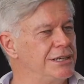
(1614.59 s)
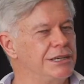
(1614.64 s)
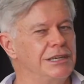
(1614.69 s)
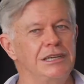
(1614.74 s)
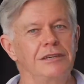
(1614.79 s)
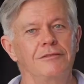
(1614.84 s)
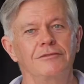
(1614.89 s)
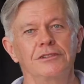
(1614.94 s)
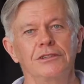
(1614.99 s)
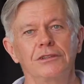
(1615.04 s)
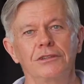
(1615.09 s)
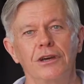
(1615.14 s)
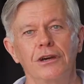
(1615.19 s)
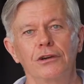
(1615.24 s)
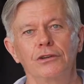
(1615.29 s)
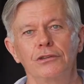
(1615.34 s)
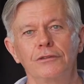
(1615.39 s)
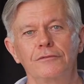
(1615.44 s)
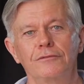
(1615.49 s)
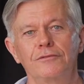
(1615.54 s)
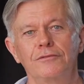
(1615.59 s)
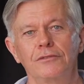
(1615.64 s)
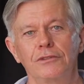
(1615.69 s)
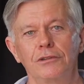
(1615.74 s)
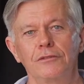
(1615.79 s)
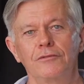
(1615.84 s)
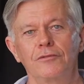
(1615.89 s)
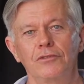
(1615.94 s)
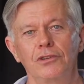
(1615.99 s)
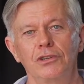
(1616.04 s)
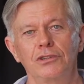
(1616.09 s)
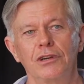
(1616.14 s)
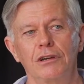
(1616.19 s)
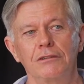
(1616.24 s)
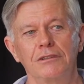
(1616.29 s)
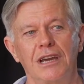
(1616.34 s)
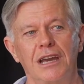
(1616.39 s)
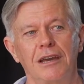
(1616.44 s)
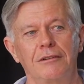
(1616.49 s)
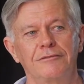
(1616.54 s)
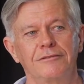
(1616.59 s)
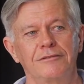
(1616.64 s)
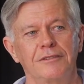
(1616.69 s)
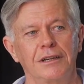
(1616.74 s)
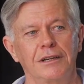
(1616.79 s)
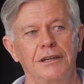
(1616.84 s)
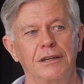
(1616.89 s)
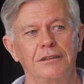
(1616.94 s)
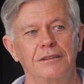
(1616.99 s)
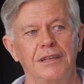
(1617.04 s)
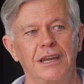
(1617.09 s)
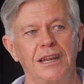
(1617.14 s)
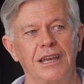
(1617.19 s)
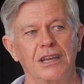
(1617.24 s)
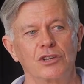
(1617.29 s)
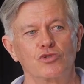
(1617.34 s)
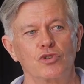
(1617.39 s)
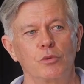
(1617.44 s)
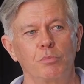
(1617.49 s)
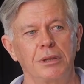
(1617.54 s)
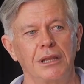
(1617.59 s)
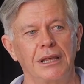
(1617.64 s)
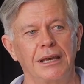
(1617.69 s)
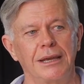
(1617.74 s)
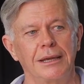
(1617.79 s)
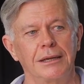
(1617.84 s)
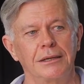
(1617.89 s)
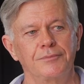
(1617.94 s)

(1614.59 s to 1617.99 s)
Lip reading: even though you don't have that extra player.